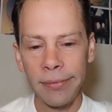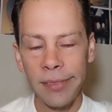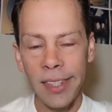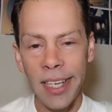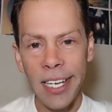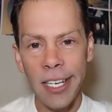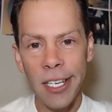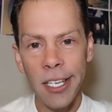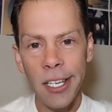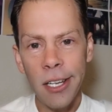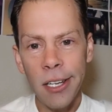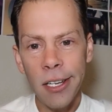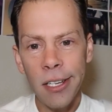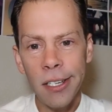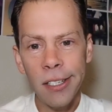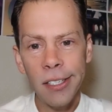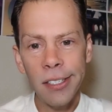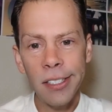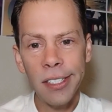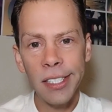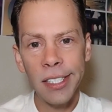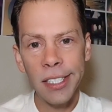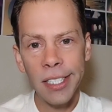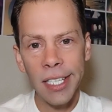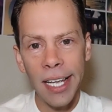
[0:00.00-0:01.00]
And you
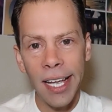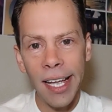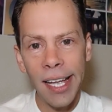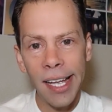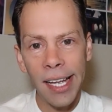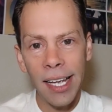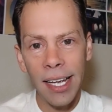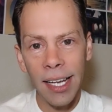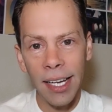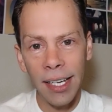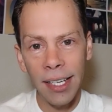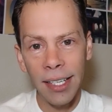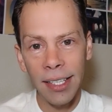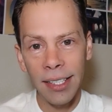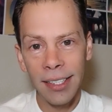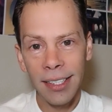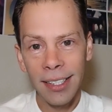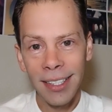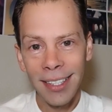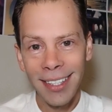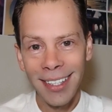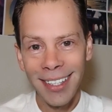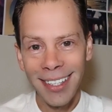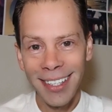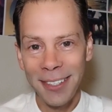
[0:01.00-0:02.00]
say...
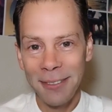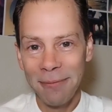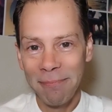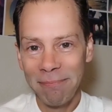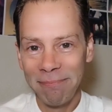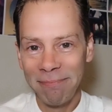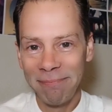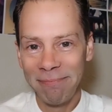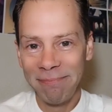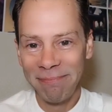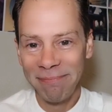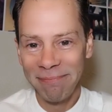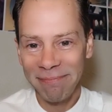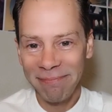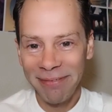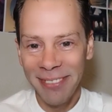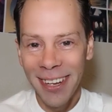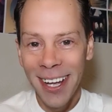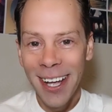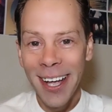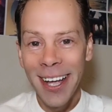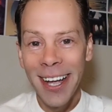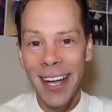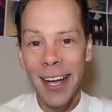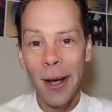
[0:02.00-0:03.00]

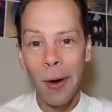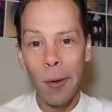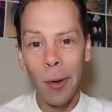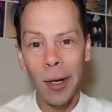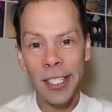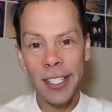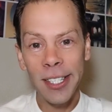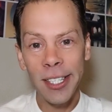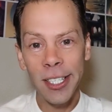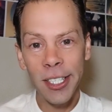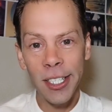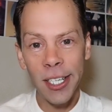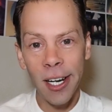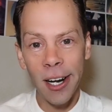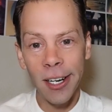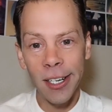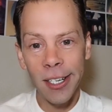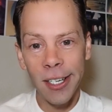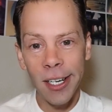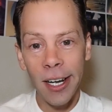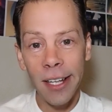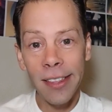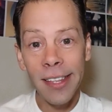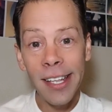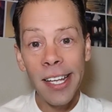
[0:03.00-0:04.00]
What's the joke,
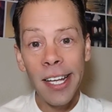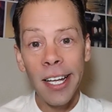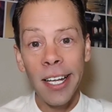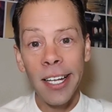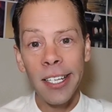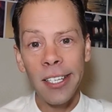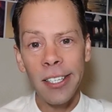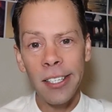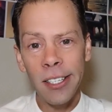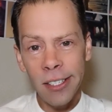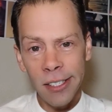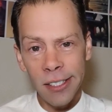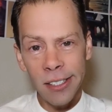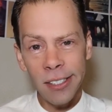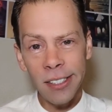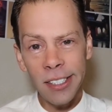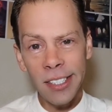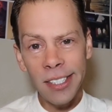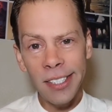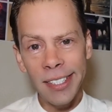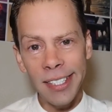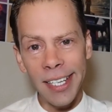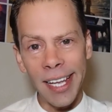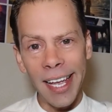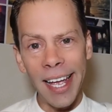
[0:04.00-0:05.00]
God? You
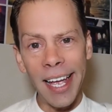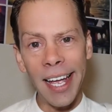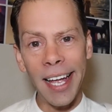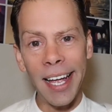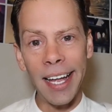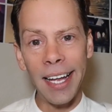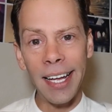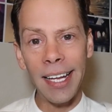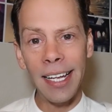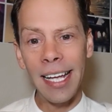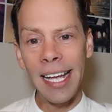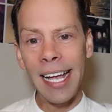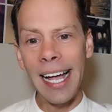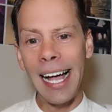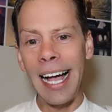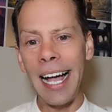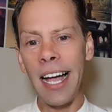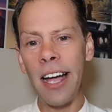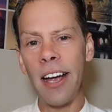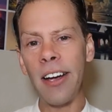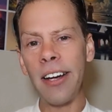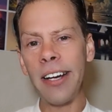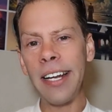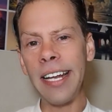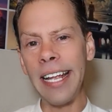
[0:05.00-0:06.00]
say,
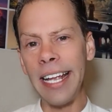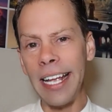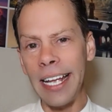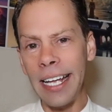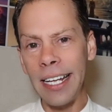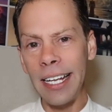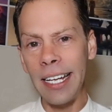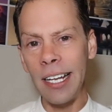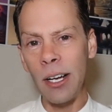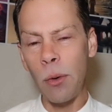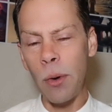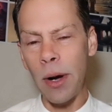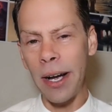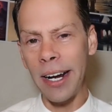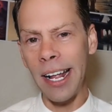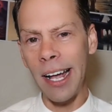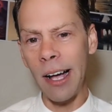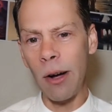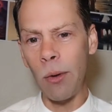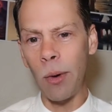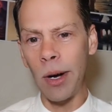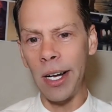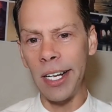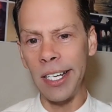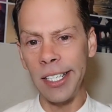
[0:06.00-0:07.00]
I only hear what
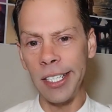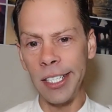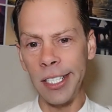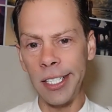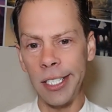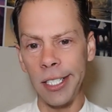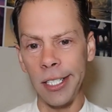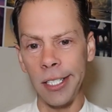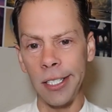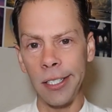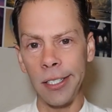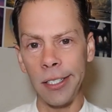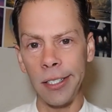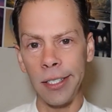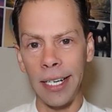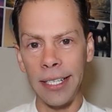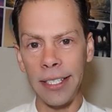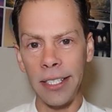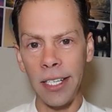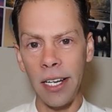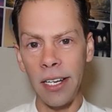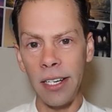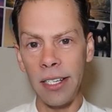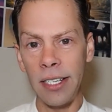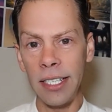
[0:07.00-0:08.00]
I want to. I
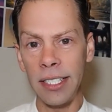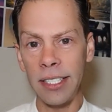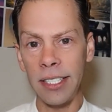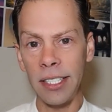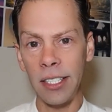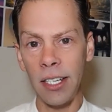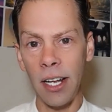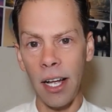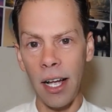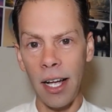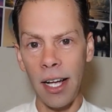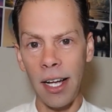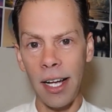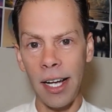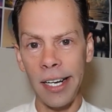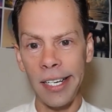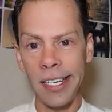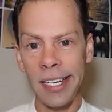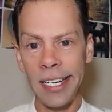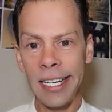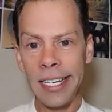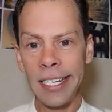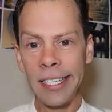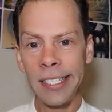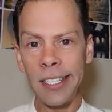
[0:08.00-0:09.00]
don't listen hard.
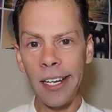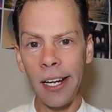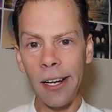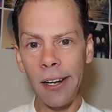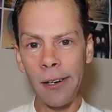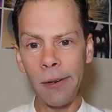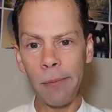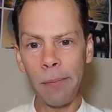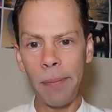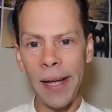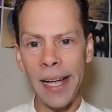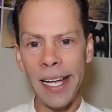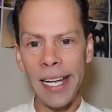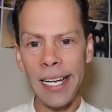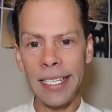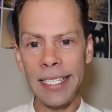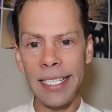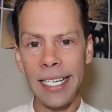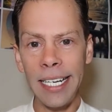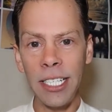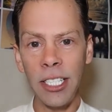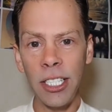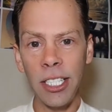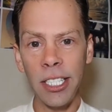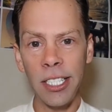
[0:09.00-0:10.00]
Don't pay
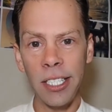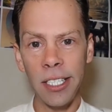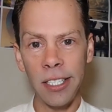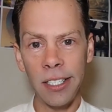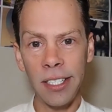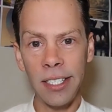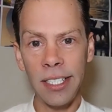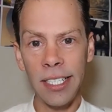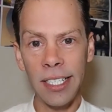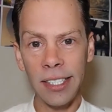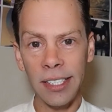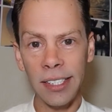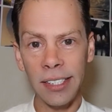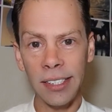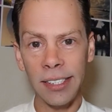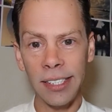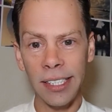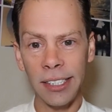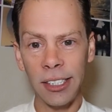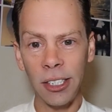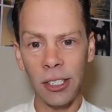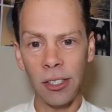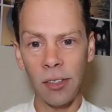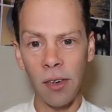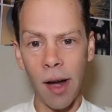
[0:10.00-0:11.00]
attention to the distance
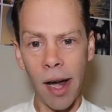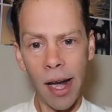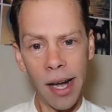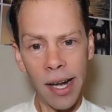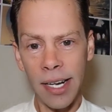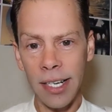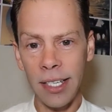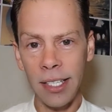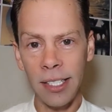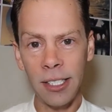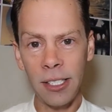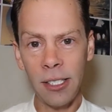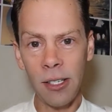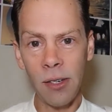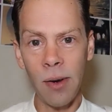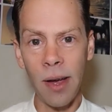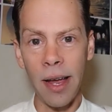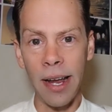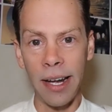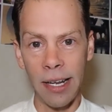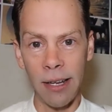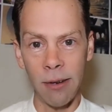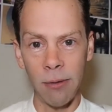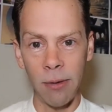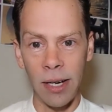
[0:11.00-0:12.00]
that you're running. To
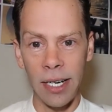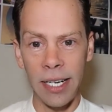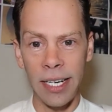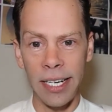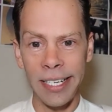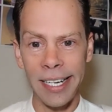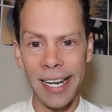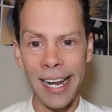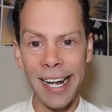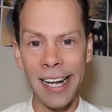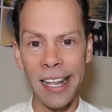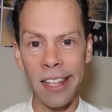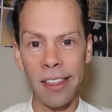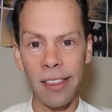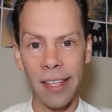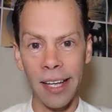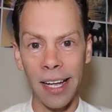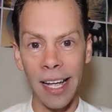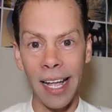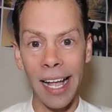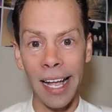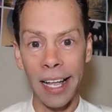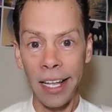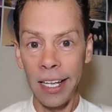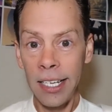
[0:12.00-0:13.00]
anyone, anything.
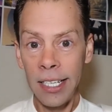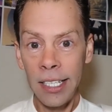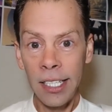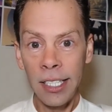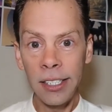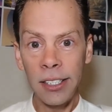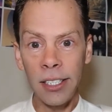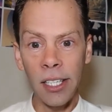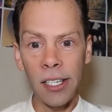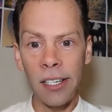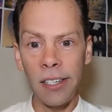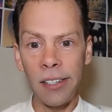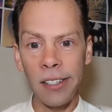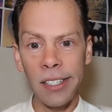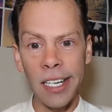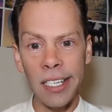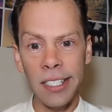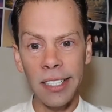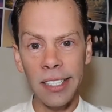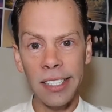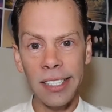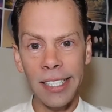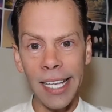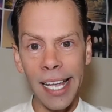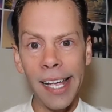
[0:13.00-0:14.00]
I don't
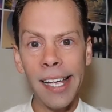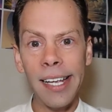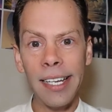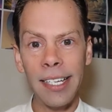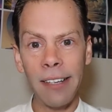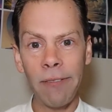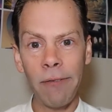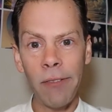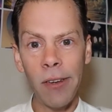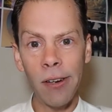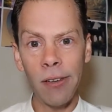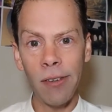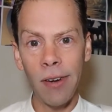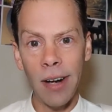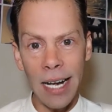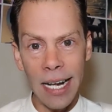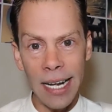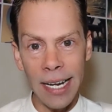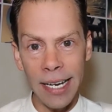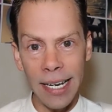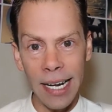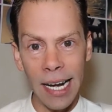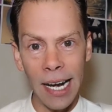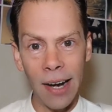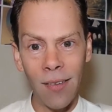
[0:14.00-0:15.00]
understand if you really
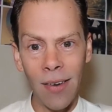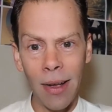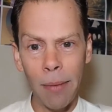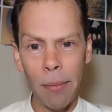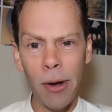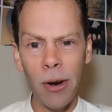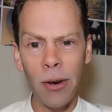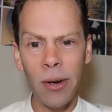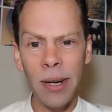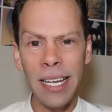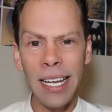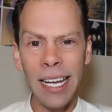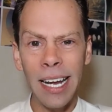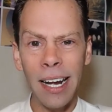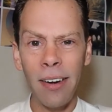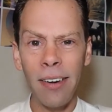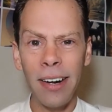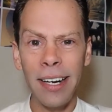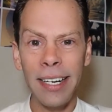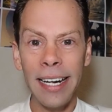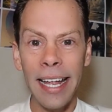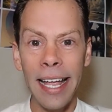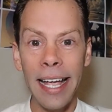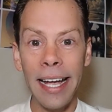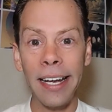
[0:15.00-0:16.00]
care. I'm only
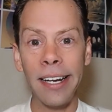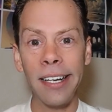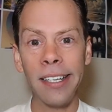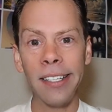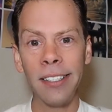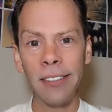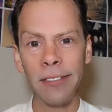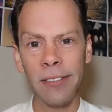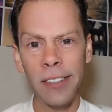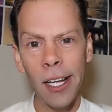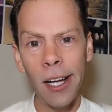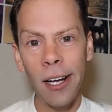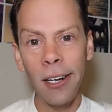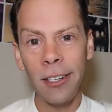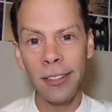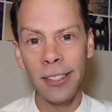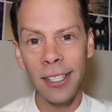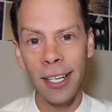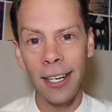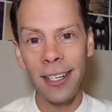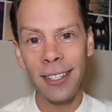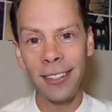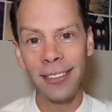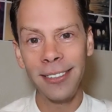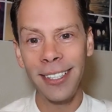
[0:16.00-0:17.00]
hearing negative. No.
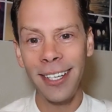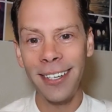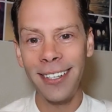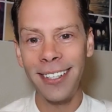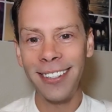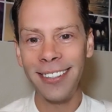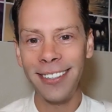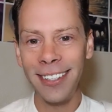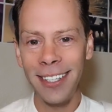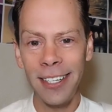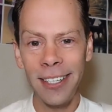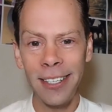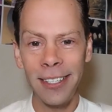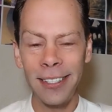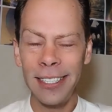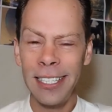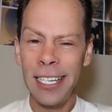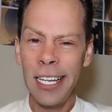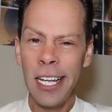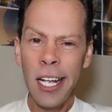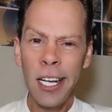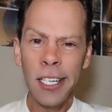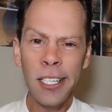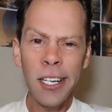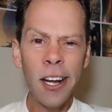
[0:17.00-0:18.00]
Turn the
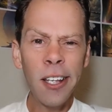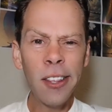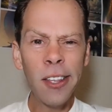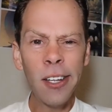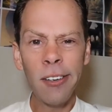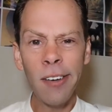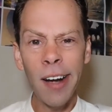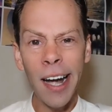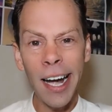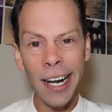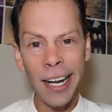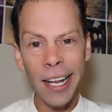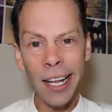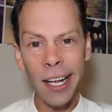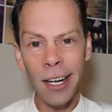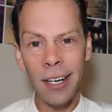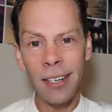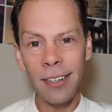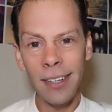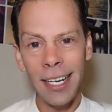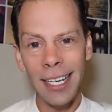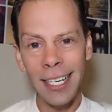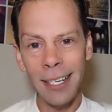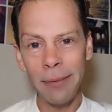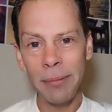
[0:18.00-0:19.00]

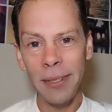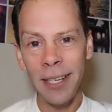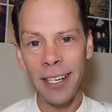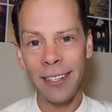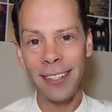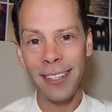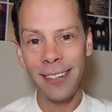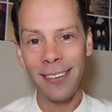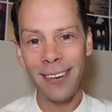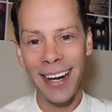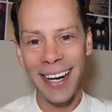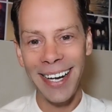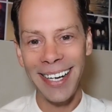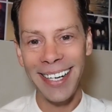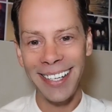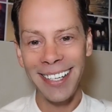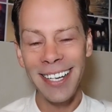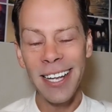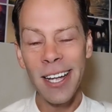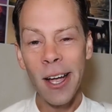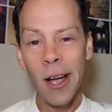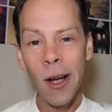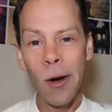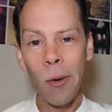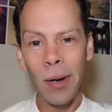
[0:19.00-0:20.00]
radio up. Turn the radio.
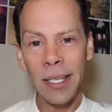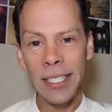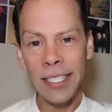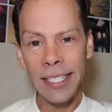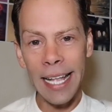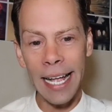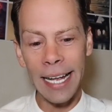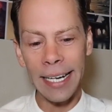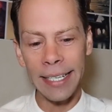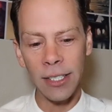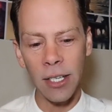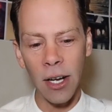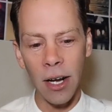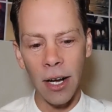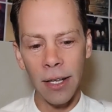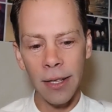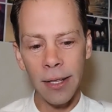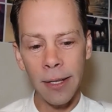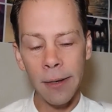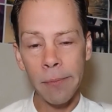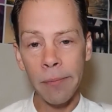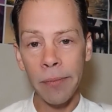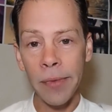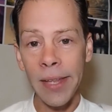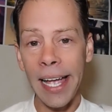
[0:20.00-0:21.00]
What's that, God?
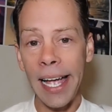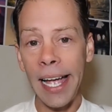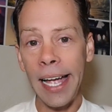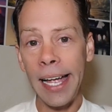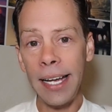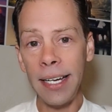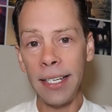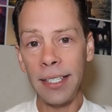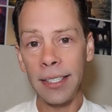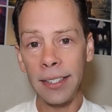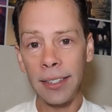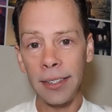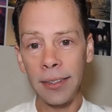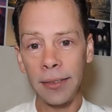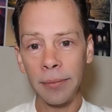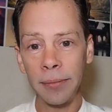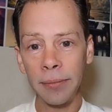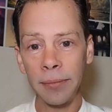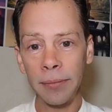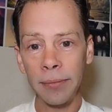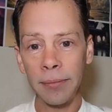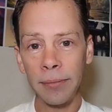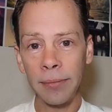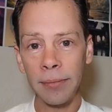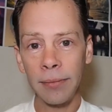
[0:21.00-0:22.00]
Hey?
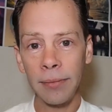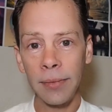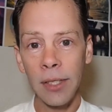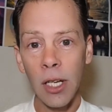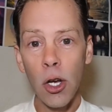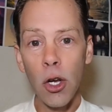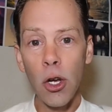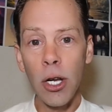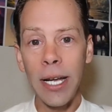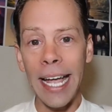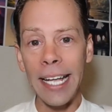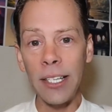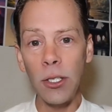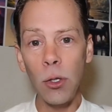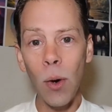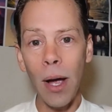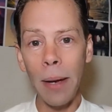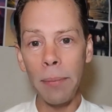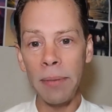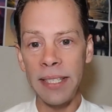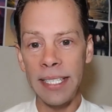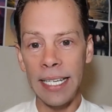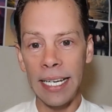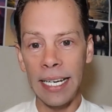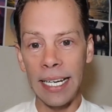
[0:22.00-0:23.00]
Guess who
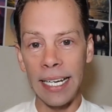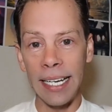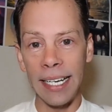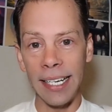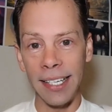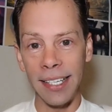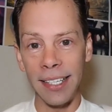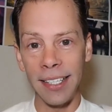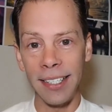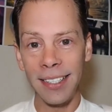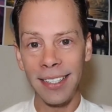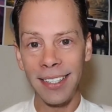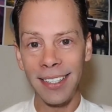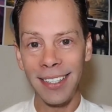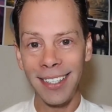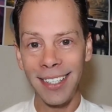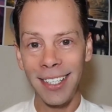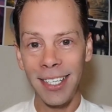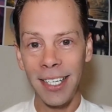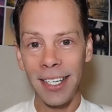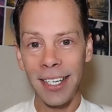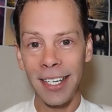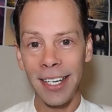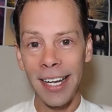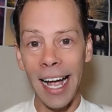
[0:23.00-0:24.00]
I'm singing?
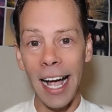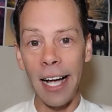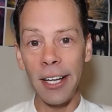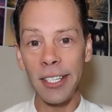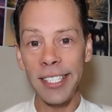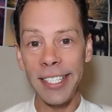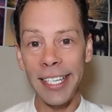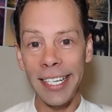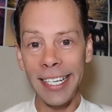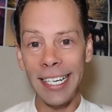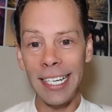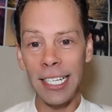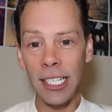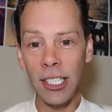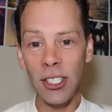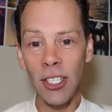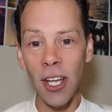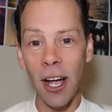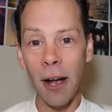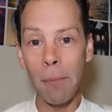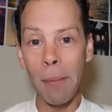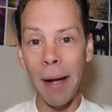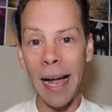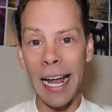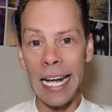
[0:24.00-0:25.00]
I was singing a
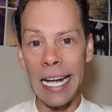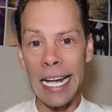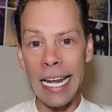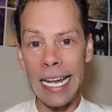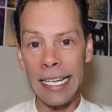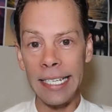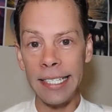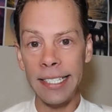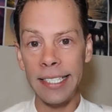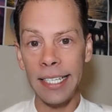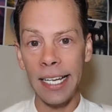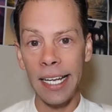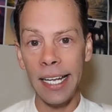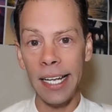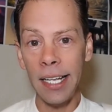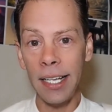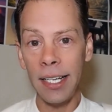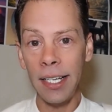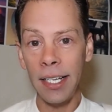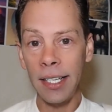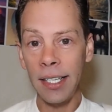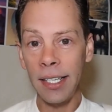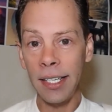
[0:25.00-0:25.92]
song by Lisa